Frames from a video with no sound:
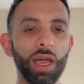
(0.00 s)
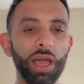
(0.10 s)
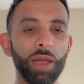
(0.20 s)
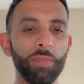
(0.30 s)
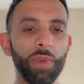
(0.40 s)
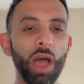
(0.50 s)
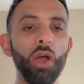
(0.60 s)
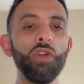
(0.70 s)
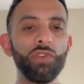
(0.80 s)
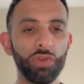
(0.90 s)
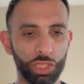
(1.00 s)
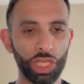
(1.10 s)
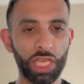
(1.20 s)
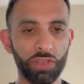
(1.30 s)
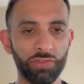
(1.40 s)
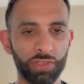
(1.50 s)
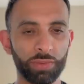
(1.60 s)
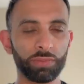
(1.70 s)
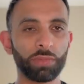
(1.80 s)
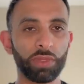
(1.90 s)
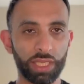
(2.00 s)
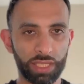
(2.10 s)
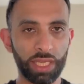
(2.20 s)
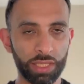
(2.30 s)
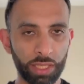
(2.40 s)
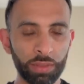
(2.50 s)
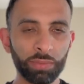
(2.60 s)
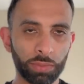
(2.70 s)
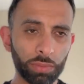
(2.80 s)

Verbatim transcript: um, overachieved this season